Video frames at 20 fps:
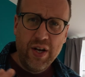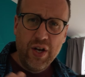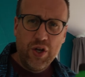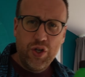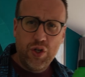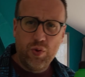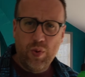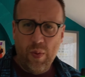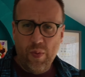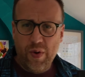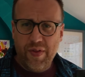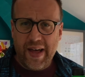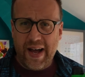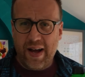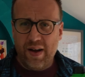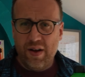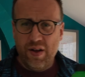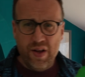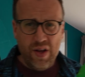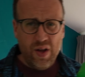So went with
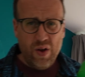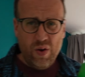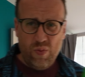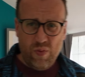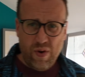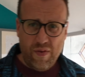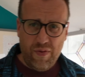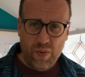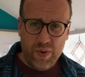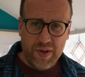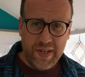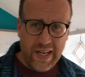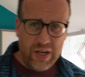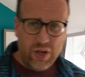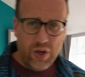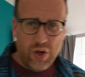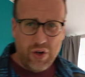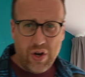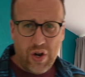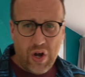that. Whether it was any
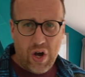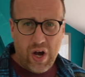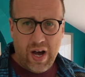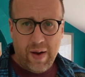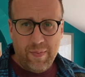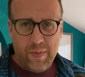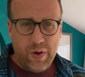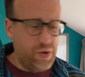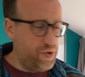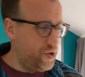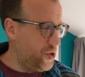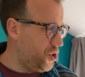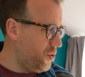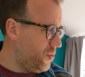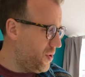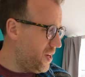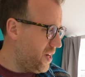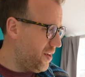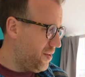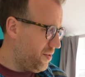good or not, I'm not so
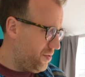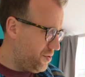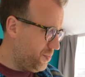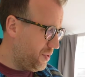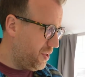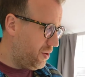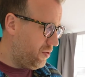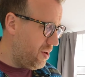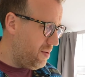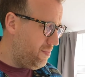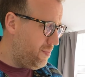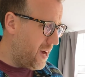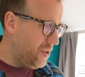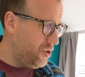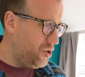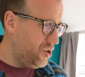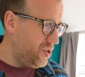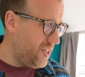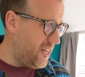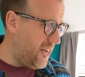sure. Some of the green
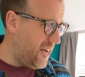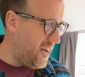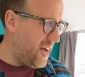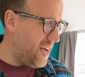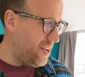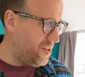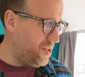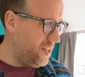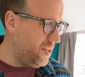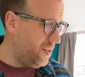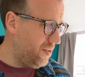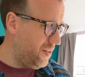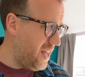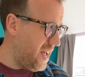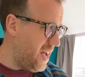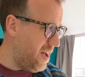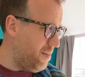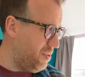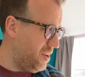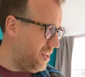patches are still
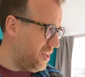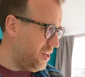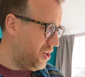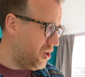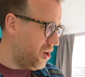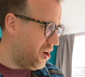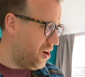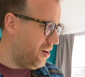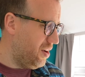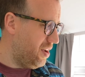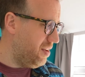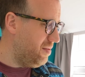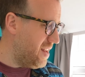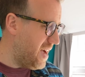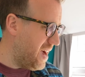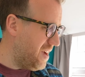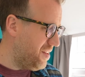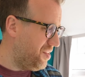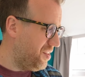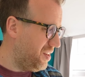there, but it got it
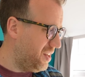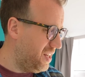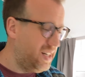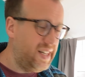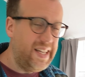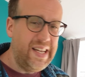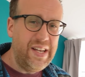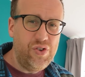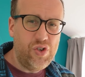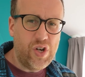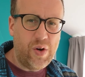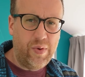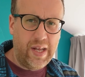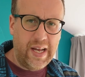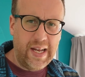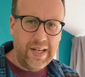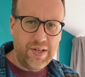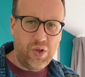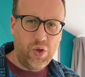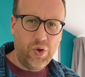nice and clean. Generally,
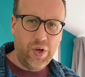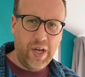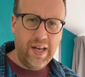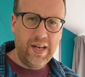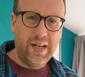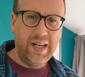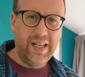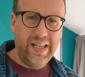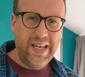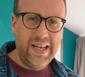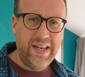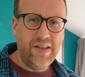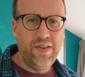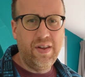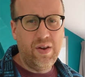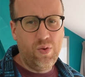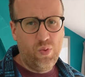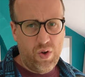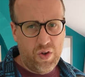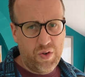it is looking cleaner
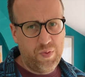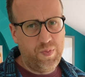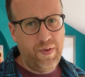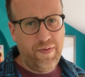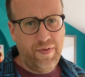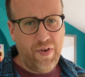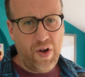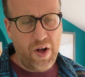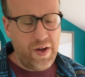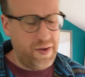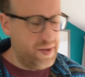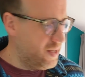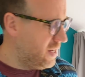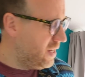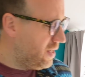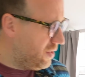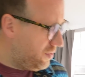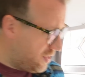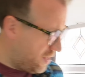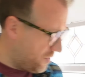than it was before.
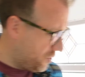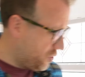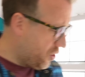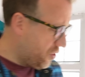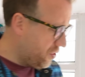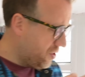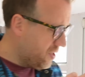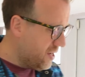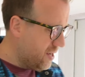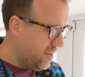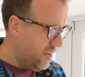So that's good.